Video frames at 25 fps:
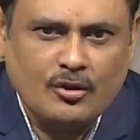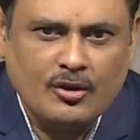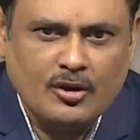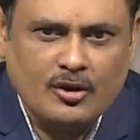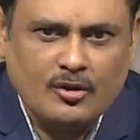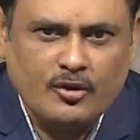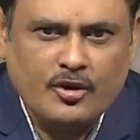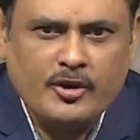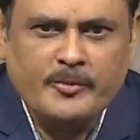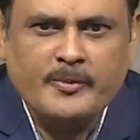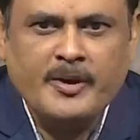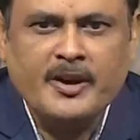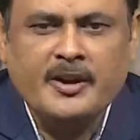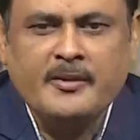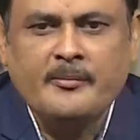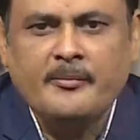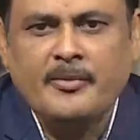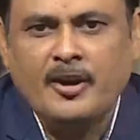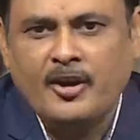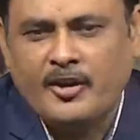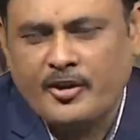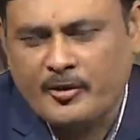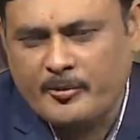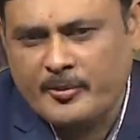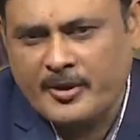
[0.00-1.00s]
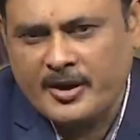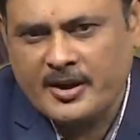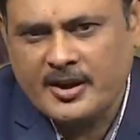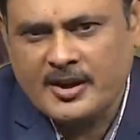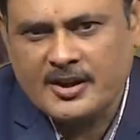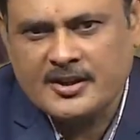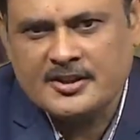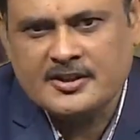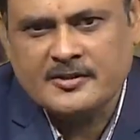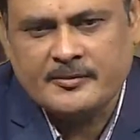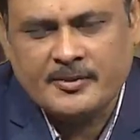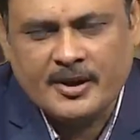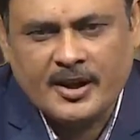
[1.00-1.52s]
women empowerment
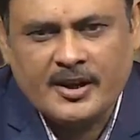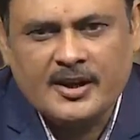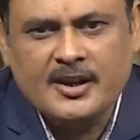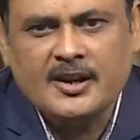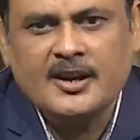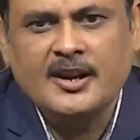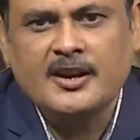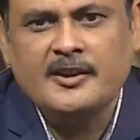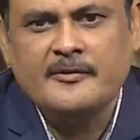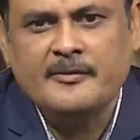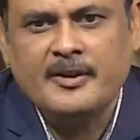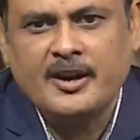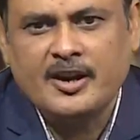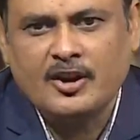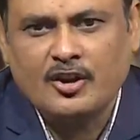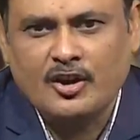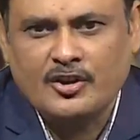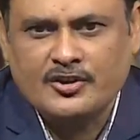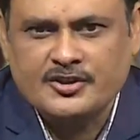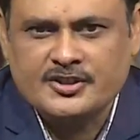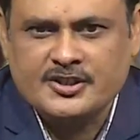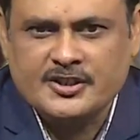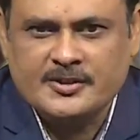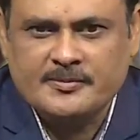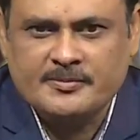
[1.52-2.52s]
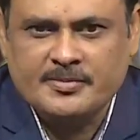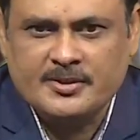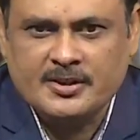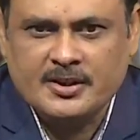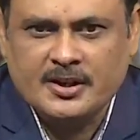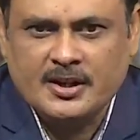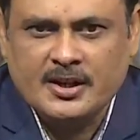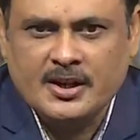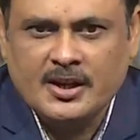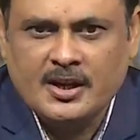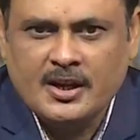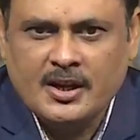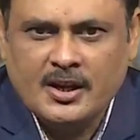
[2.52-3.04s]
is a very relevant concept
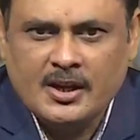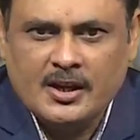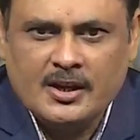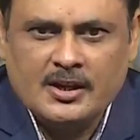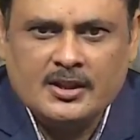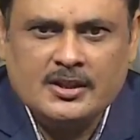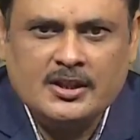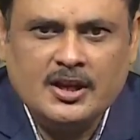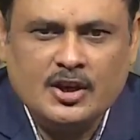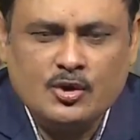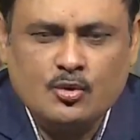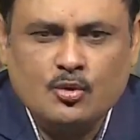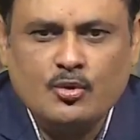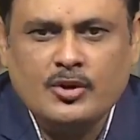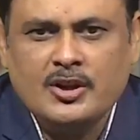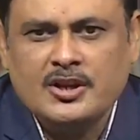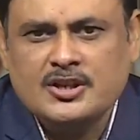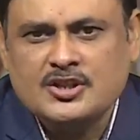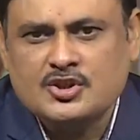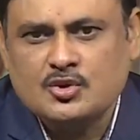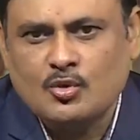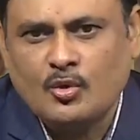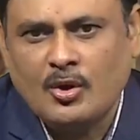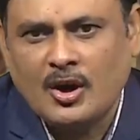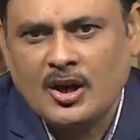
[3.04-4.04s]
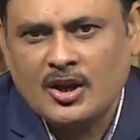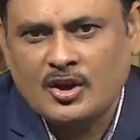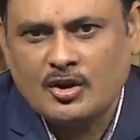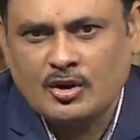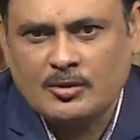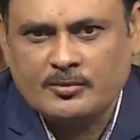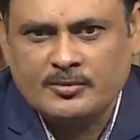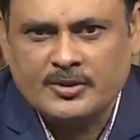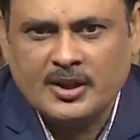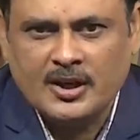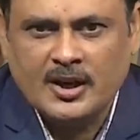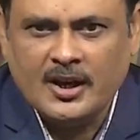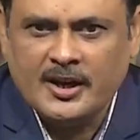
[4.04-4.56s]
in the today's world
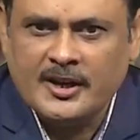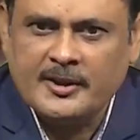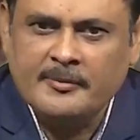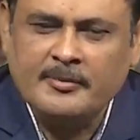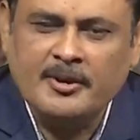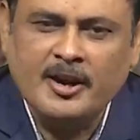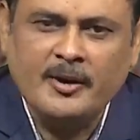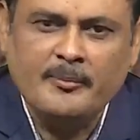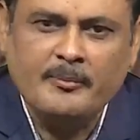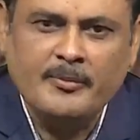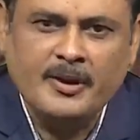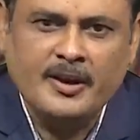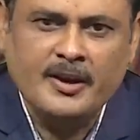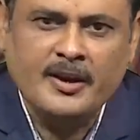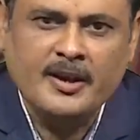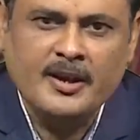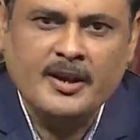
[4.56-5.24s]
of the development.